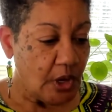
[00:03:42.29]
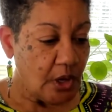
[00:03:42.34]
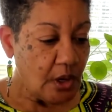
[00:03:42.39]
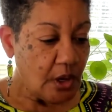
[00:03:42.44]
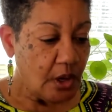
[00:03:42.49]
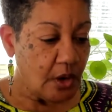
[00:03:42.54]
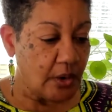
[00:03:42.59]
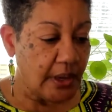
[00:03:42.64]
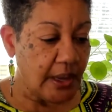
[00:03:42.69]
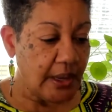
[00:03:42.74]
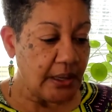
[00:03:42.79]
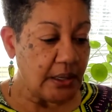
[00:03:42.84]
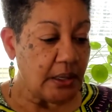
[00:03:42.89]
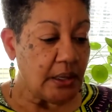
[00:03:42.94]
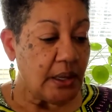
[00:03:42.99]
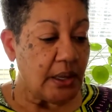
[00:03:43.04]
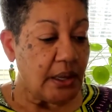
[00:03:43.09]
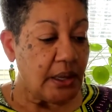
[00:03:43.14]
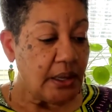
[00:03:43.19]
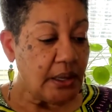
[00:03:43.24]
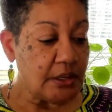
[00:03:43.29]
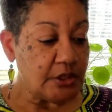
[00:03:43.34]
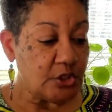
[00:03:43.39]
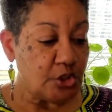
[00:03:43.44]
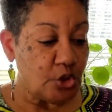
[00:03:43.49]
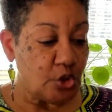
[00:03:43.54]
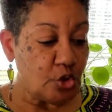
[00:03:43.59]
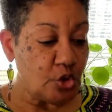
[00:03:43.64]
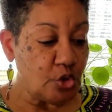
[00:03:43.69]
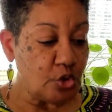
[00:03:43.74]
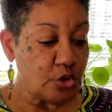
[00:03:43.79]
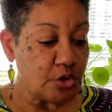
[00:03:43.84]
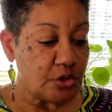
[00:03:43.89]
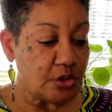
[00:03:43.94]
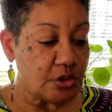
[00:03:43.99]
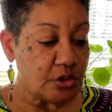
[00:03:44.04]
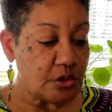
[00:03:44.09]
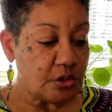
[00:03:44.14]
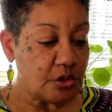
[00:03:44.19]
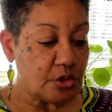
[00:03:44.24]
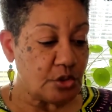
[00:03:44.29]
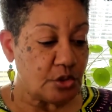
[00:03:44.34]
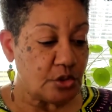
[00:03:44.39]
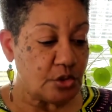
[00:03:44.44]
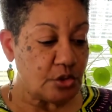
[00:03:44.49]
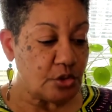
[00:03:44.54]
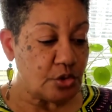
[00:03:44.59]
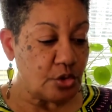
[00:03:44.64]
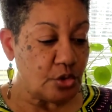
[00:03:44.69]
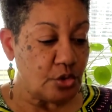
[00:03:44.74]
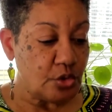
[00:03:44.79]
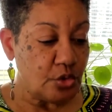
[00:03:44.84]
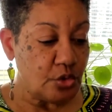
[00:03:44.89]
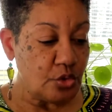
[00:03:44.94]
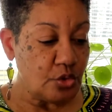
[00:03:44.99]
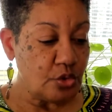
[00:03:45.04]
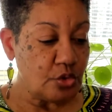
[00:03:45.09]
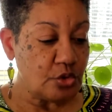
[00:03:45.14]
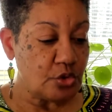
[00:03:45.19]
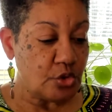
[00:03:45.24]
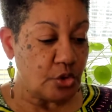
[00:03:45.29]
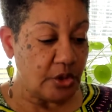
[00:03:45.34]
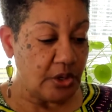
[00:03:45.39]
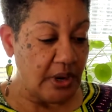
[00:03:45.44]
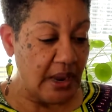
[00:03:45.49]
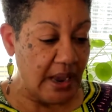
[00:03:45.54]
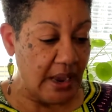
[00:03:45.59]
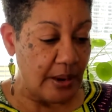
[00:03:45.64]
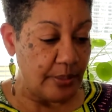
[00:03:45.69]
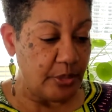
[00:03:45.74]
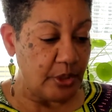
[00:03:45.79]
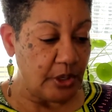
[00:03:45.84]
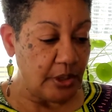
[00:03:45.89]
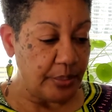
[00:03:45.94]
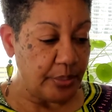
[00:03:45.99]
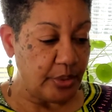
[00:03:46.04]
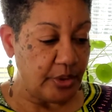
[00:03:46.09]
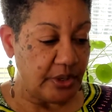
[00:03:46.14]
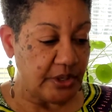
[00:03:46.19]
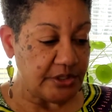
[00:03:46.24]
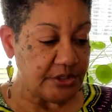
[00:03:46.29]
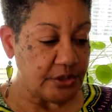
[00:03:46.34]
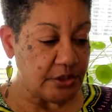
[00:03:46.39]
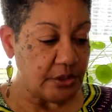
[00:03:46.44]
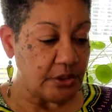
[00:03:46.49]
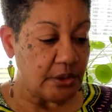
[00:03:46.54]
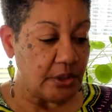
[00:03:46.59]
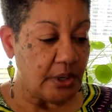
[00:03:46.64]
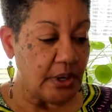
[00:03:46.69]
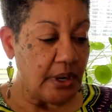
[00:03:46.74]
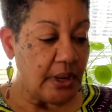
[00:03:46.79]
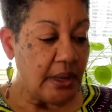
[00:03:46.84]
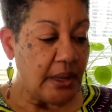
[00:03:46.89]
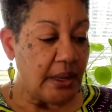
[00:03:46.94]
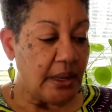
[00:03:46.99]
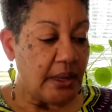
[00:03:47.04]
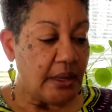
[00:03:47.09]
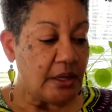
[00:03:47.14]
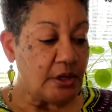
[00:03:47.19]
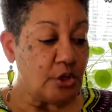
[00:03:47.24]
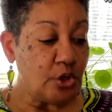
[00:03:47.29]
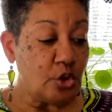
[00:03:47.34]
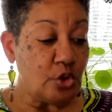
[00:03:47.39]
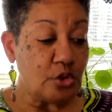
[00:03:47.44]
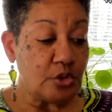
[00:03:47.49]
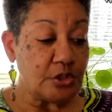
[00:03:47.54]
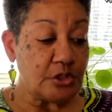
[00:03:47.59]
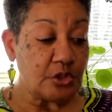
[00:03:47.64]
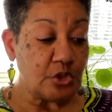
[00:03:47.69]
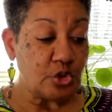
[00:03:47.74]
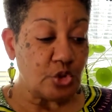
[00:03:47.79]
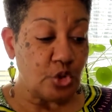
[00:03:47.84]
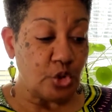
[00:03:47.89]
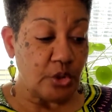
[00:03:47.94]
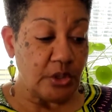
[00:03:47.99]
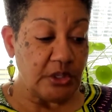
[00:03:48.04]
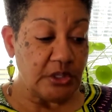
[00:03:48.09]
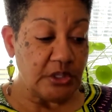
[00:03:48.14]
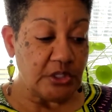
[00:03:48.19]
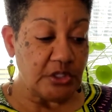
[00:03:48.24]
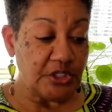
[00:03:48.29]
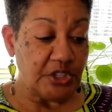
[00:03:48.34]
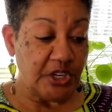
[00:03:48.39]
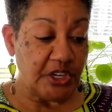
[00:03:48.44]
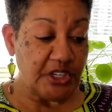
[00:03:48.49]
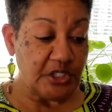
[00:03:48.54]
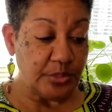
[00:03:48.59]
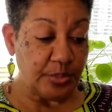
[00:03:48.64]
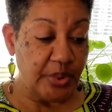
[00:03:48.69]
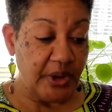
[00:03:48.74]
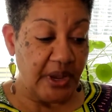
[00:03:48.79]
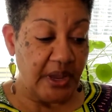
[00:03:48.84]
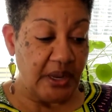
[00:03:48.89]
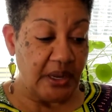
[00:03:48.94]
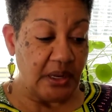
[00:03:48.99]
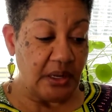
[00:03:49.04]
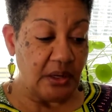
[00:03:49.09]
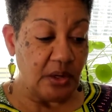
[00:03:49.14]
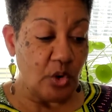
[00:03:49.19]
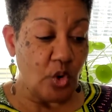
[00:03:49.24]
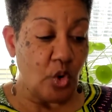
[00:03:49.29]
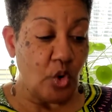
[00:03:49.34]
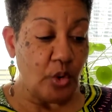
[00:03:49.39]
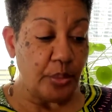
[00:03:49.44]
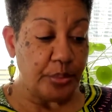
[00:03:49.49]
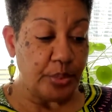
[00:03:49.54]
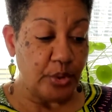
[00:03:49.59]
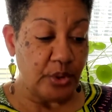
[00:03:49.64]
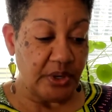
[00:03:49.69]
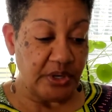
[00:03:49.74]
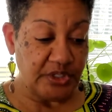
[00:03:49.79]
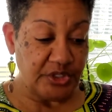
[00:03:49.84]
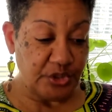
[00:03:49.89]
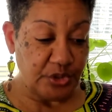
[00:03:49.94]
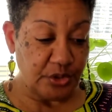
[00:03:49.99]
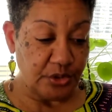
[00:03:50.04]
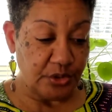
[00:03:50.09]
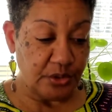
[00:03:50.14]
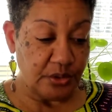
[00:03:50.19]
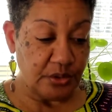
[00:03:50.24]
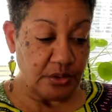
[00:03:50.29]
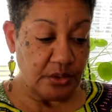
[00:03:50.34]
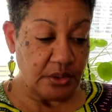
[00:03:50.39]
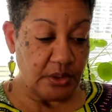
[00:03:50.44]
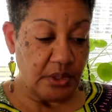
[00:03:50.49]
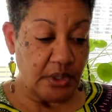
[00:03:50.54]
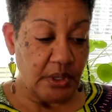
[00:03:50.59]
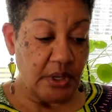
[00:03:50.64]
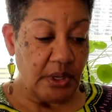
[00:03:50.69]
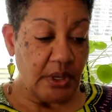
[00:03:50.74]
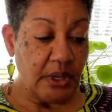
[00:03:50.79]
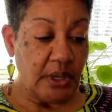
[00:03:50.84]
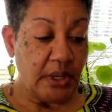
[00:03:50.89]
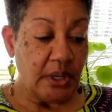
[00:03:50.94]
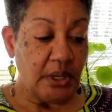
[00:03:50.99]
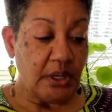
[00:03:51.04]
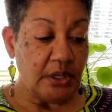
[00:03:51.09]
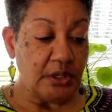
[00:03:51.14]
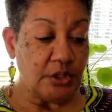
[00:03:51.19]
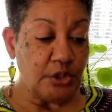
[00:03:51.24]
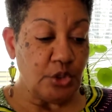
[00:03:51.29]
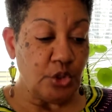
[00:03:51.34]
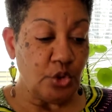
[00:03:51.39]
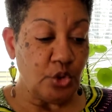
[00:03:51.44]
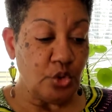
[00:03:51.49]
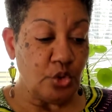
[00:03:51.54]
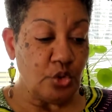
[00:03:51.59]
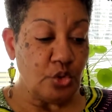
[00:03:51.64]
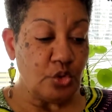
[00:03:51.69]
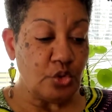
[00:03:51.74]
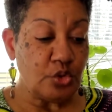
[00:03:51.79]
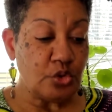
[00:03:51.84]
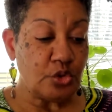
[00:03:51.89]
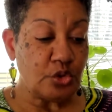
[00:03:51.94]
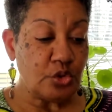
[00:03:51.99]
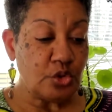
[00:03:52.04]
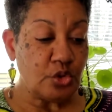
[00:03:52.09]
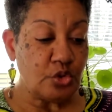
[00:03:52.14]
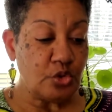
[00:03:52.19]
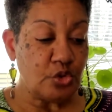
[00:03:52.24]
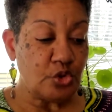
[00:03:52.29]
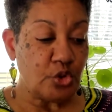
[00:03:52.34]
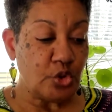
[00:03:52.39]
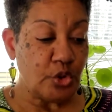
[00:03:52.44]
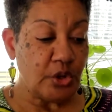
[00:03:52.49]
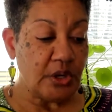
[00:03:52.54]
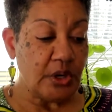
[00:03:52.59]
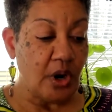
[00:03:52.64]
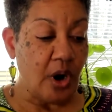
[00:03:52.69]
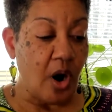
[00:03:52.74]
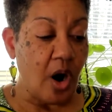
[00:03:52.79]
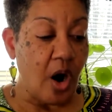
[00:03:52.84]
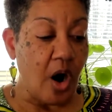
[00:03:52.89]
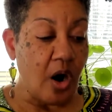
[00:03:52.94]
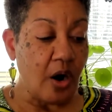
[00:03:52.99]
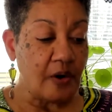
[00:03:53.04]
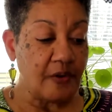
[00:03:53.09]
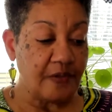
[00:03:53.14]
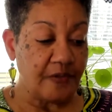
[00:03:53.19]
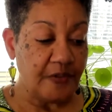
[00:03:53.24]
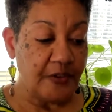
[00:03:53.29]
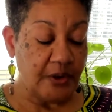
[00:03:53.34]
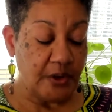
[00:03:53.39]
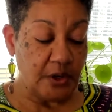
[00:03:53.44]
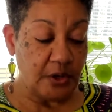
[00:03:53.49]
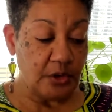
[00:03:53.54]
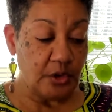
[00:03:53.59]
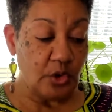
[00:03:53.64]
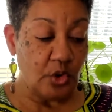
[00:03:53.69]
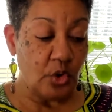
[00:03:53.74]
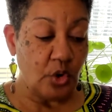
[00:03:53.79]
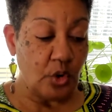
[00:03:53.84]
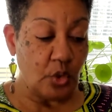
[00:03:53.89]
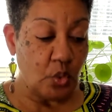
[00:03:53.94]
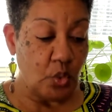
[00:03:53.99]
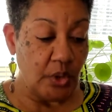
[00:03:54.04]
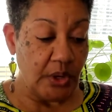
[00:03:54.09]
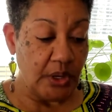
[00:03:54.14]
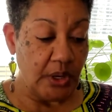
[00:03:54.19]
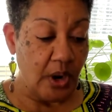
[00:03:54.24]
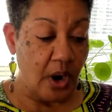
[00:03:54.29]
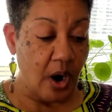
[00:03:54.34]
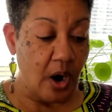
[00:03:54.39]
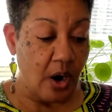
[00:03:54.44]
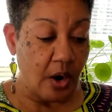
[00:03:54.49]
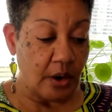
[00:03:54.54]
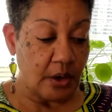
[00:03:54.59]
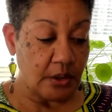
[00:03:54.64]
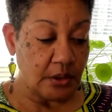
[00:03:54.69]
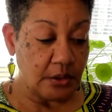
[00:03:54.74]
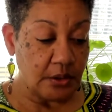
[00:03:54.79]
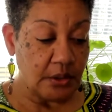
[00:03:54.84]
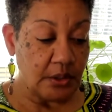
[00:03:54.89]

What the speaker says: Okay, it's used to treat high blood pressure, used to treat chest pain or pressure, used to treat heart failure or weak heart.